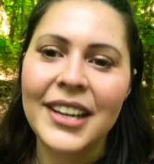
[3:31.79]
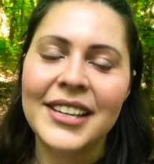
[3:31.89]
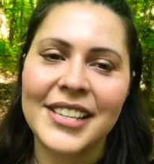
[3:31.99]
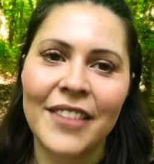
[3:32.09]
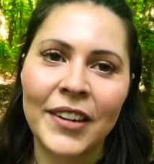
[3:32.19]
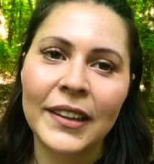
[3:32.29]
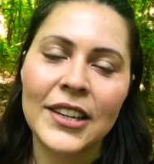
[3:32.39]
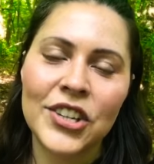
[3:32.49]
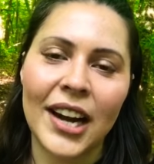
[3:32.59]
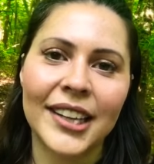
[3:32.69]
Definitely
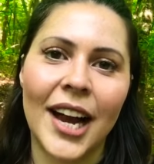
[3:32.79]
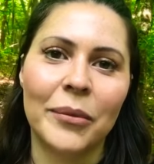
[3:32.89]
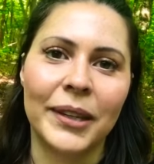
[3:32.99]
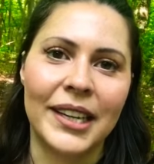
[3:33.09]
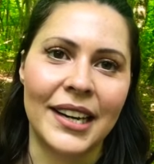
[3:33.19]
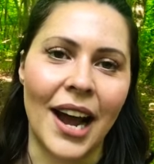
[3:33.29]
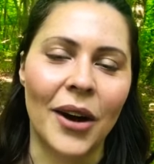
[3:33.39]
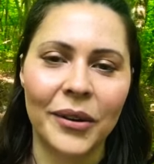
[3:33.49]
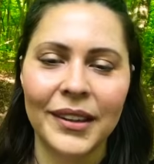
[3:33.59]
check that reading out.